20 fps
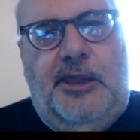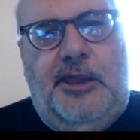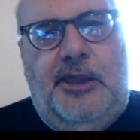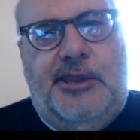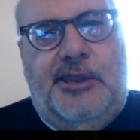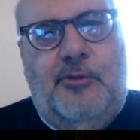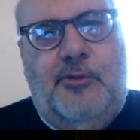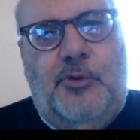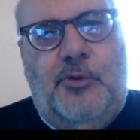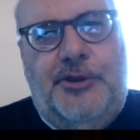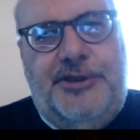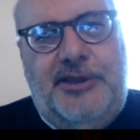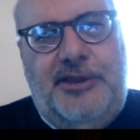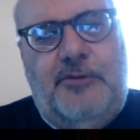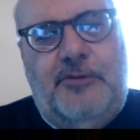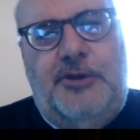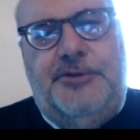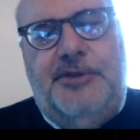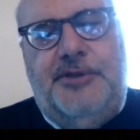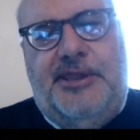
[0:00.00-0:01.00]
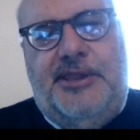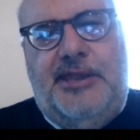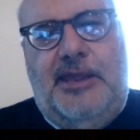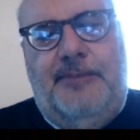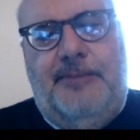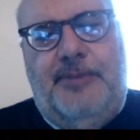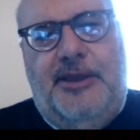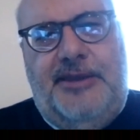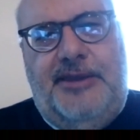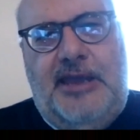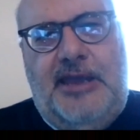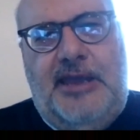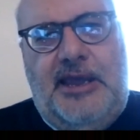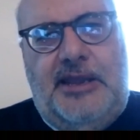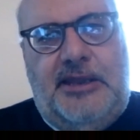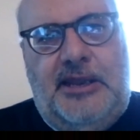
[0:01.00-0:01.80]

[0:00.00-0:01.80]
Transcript: So what I want to say by that,